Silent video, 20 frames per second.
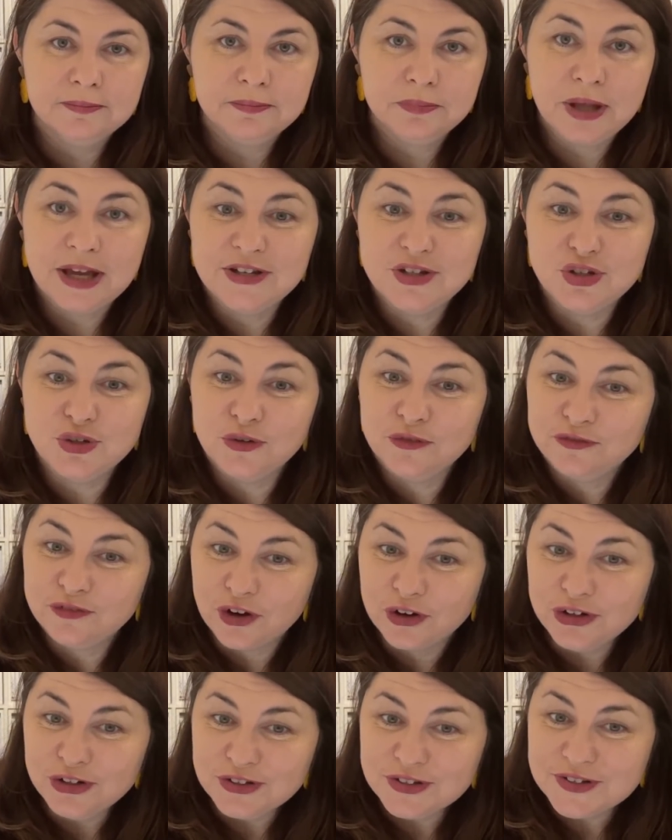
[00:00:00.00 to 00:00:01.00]
place your
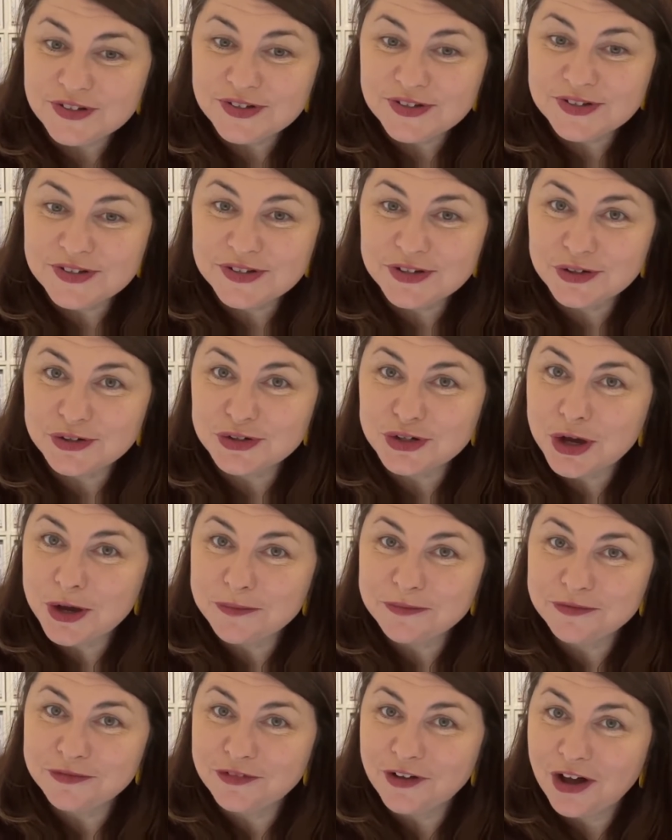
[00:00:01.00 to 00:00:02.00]
votes, your
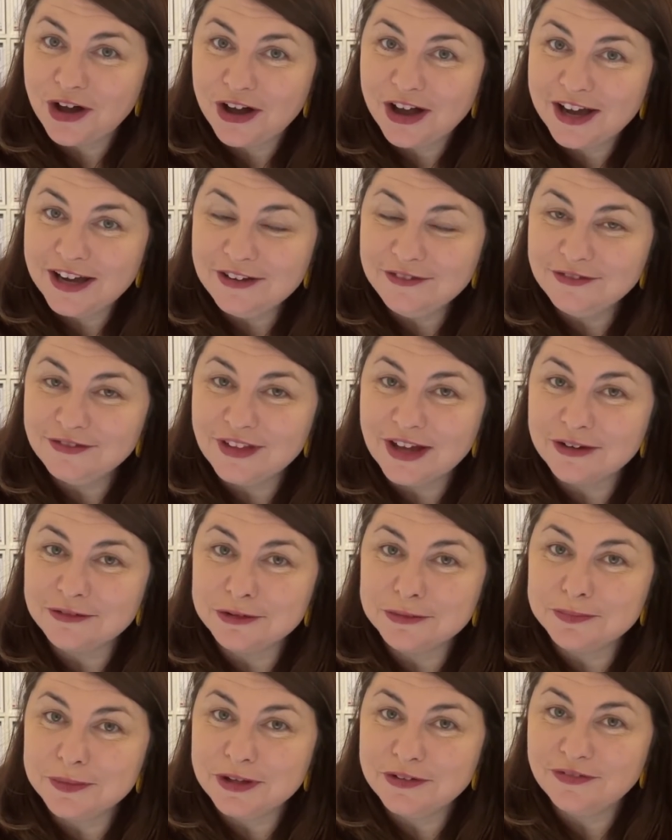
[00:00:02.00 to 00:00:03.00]
top 5, that
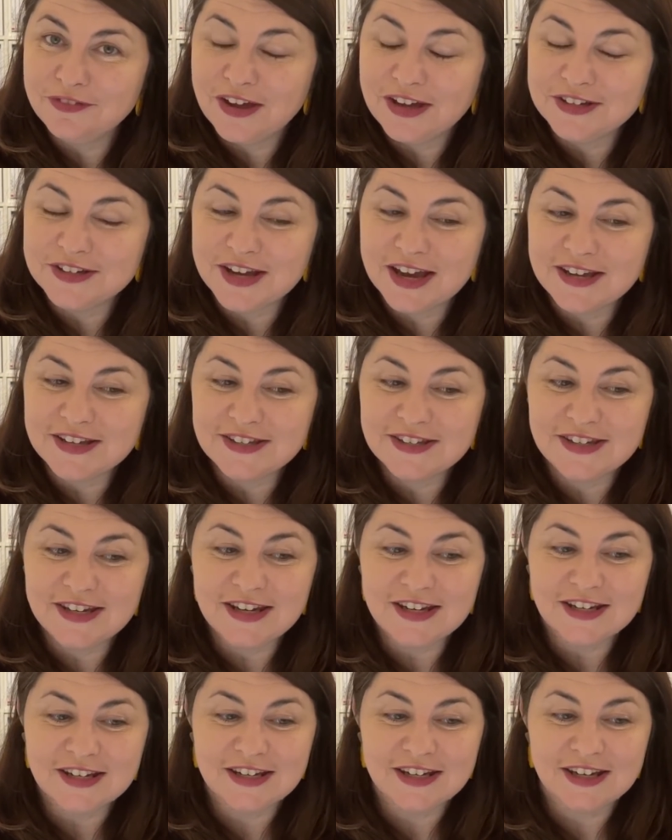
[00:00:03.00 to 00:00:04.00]
would be
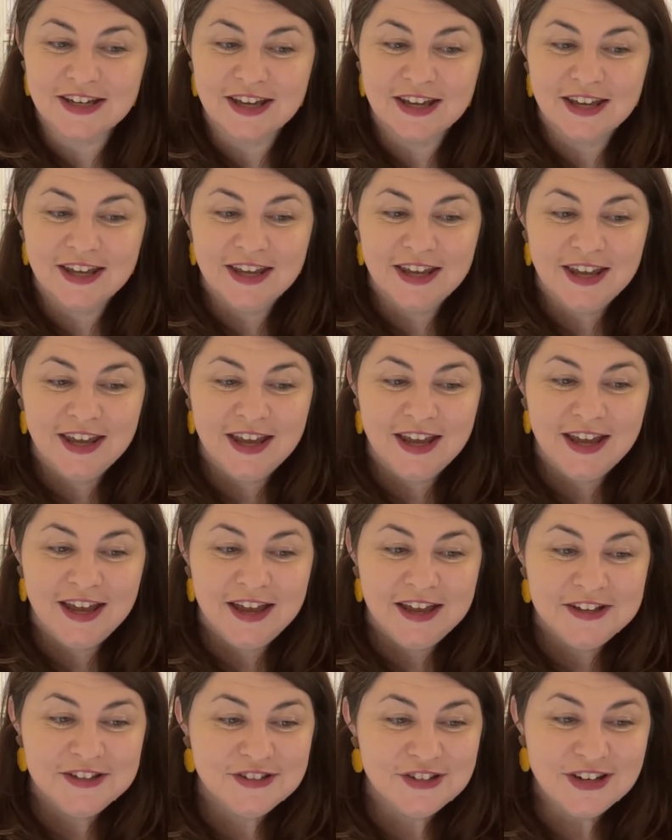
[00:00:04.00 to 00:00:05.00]
fantastic.
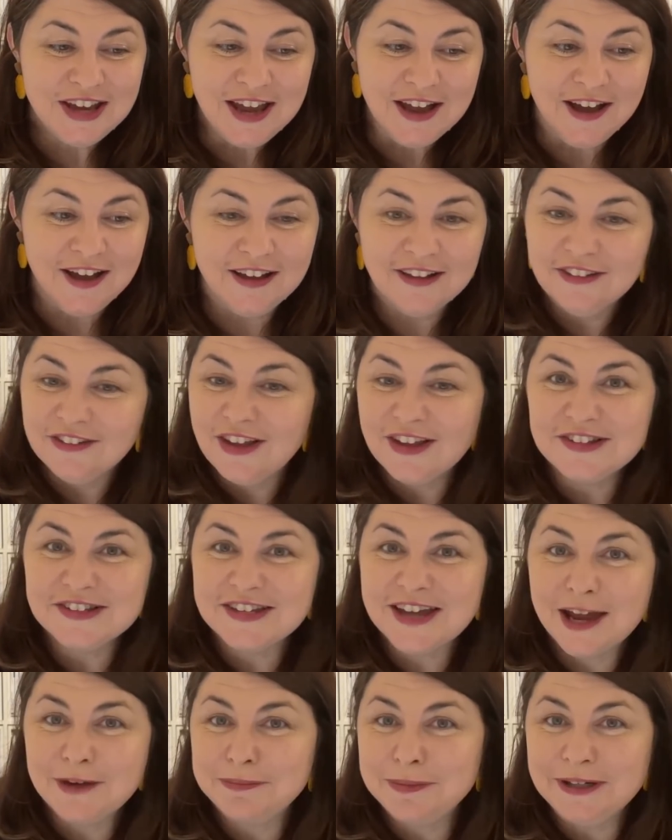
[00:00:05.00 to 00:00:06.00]
So yeah, lots
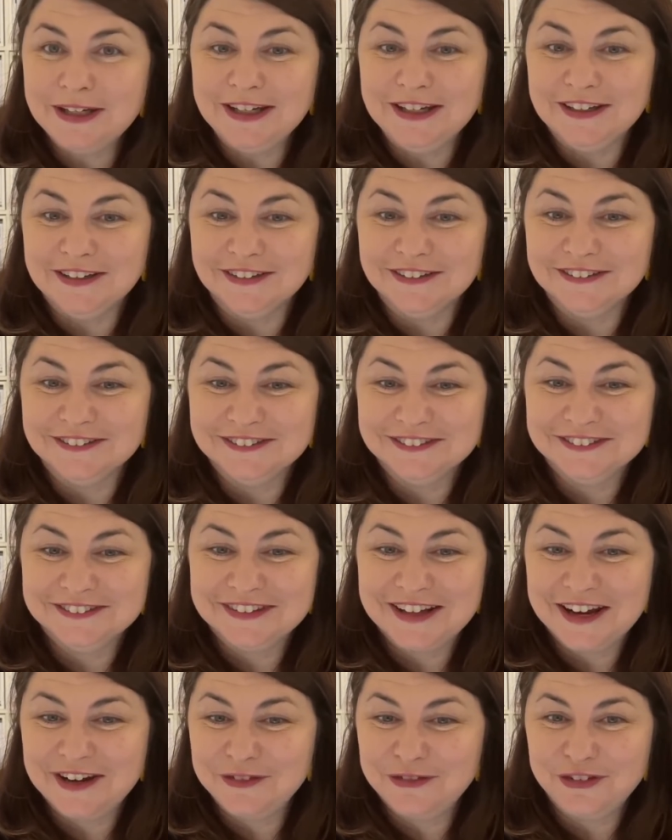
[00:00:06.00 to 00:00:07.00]
happening.
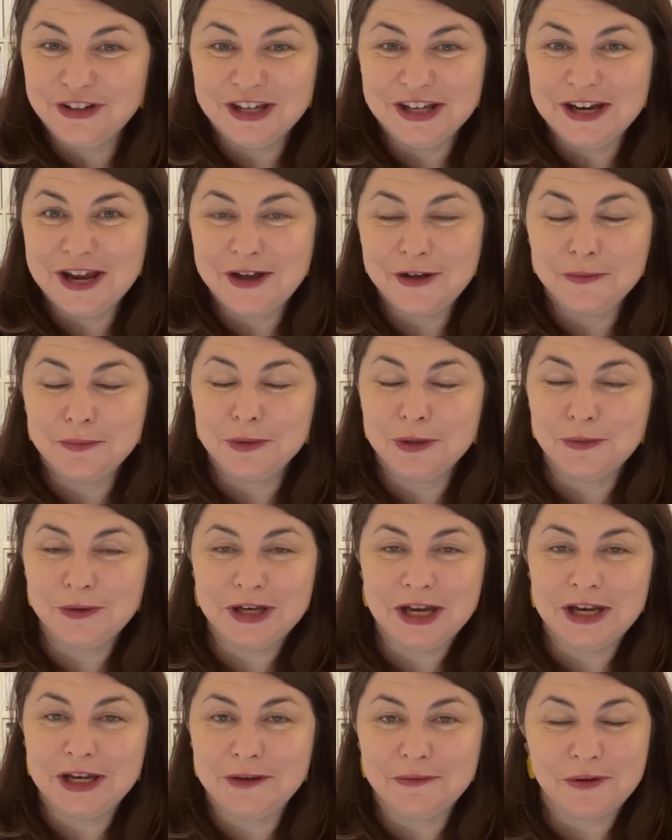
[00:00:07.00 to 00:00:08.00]
And if we can help you in
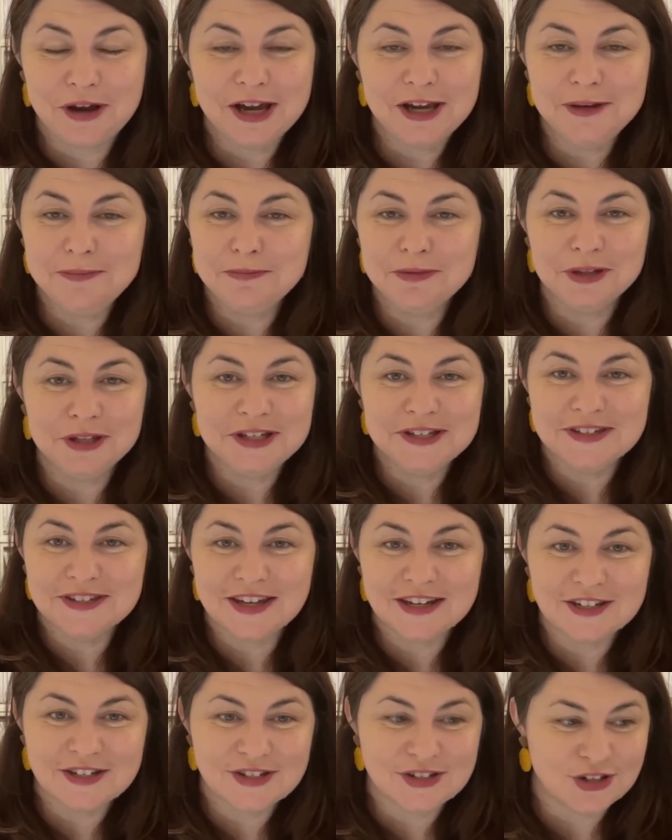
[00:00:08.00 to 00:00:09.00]
any way, please
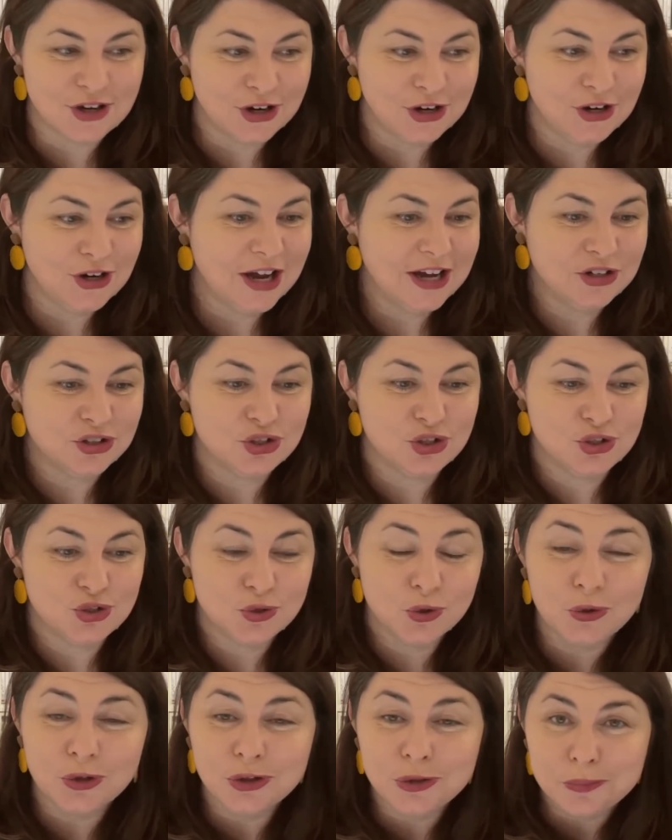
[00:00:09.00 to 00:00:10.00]
let us know. Our
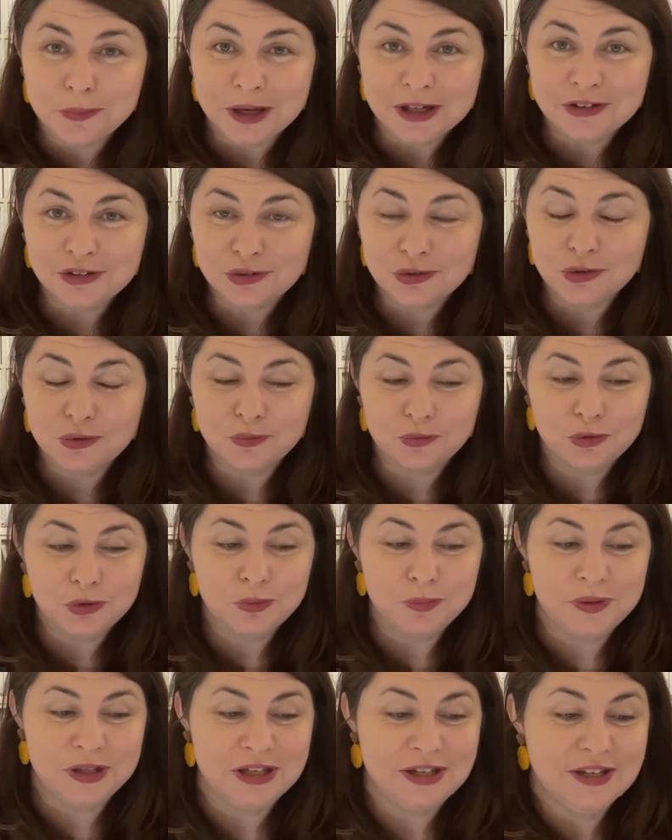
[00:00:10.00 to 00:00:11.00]
tutorial bundle will
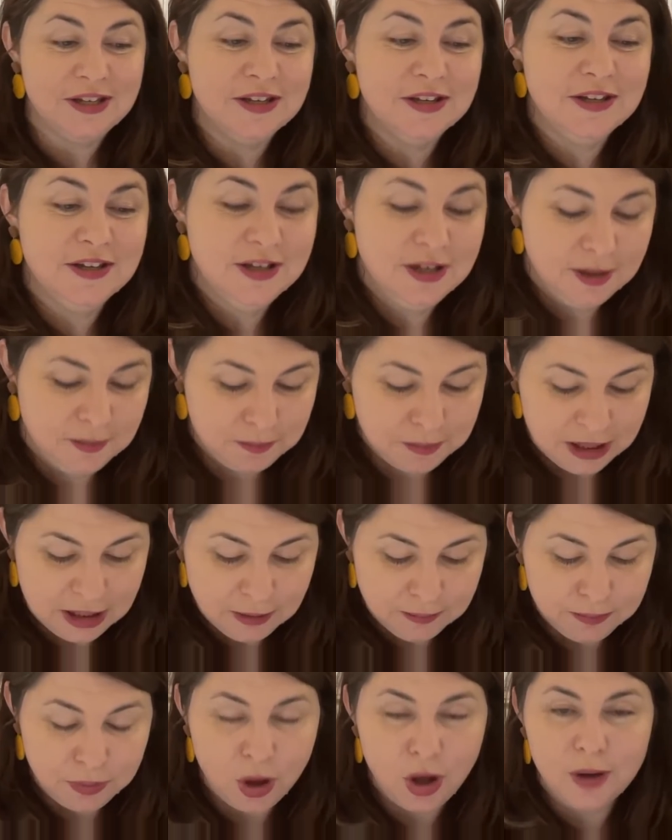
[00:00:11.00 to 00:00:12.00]
be
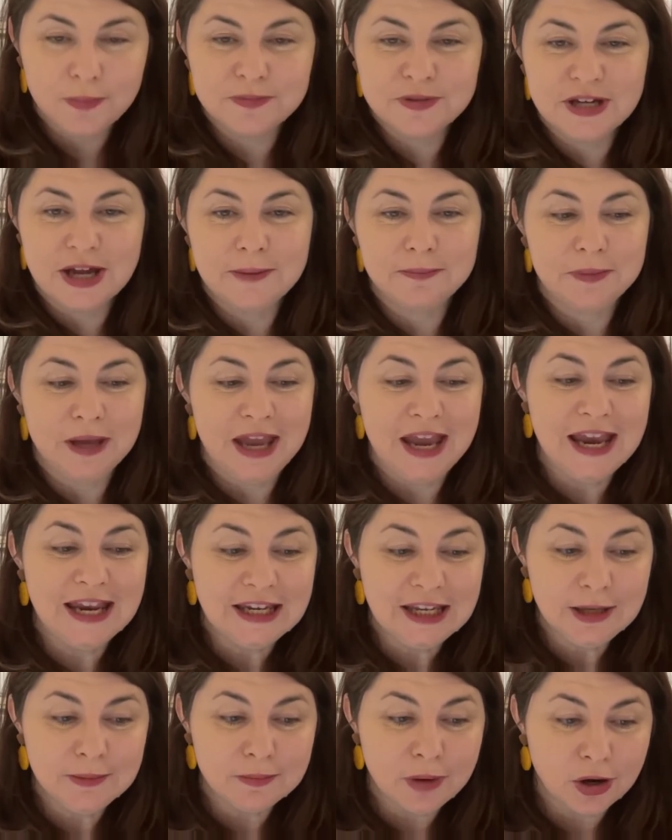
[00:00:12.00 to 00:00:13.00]
being popped up
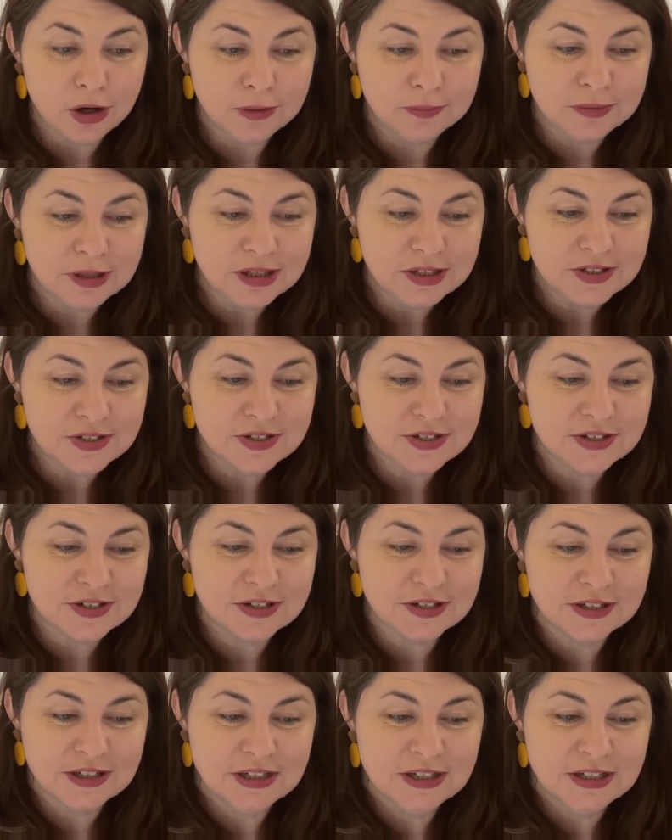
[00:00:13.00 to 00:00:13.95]
any moment.